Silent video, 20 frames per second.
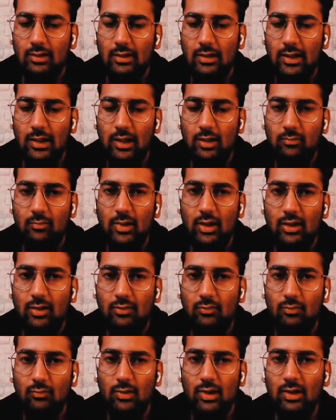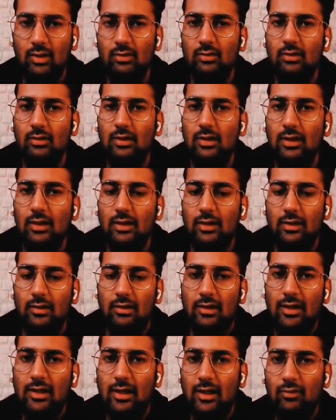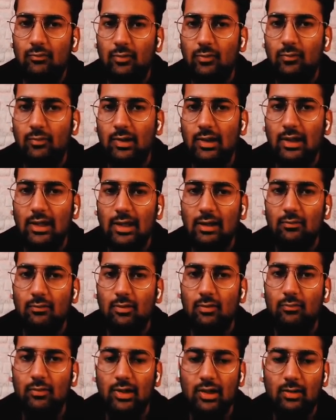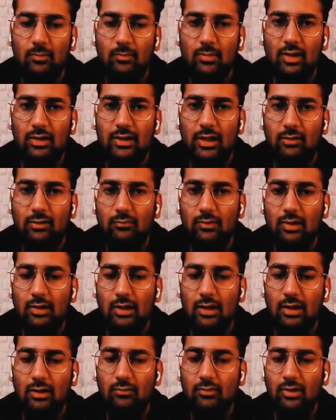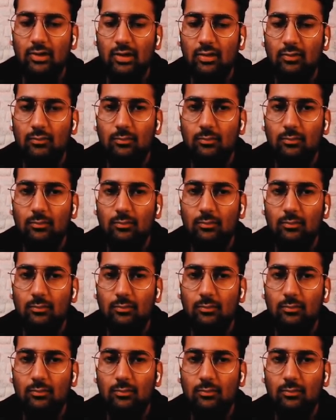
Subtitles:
n-1, and we will have a variable that will have the